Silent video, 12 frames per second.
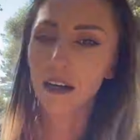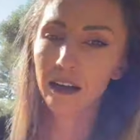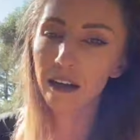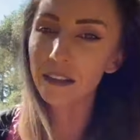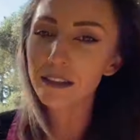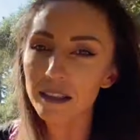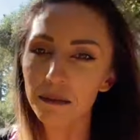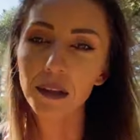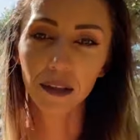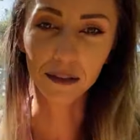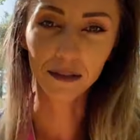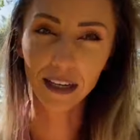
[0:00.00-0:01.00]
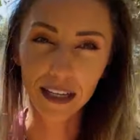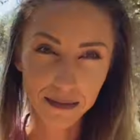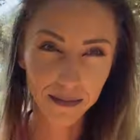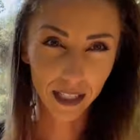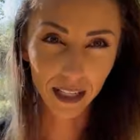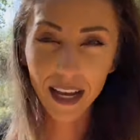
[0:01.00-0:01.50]
on some of those random
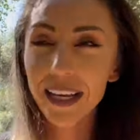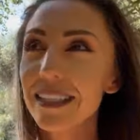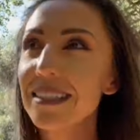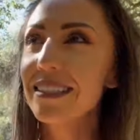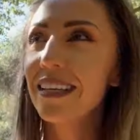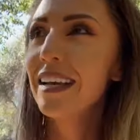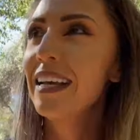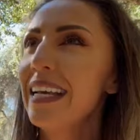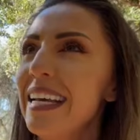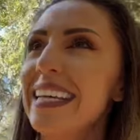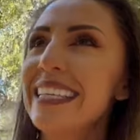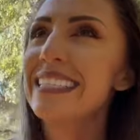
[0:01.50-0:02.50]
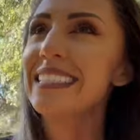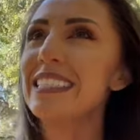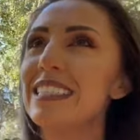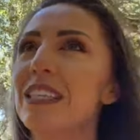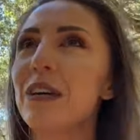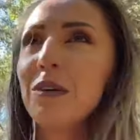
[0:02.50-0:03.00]
little hikes.
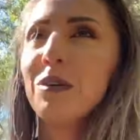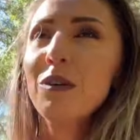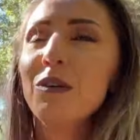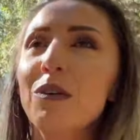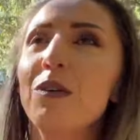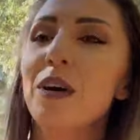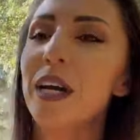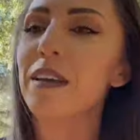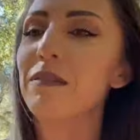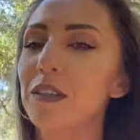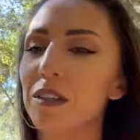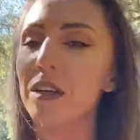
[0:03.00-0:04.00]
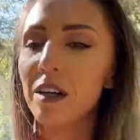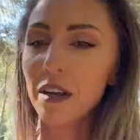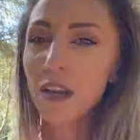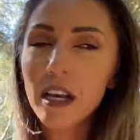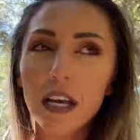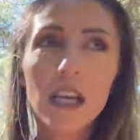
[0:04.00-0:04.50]
So if you're
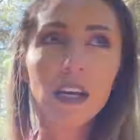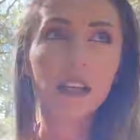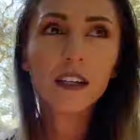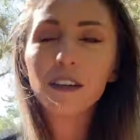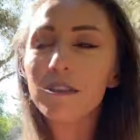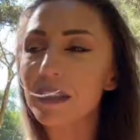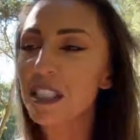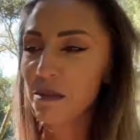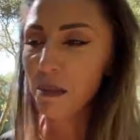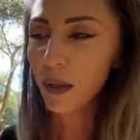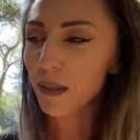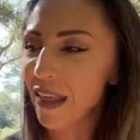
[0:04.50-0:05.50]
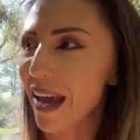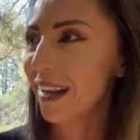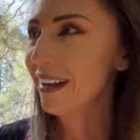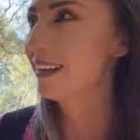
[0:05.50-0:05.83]
nervous about that,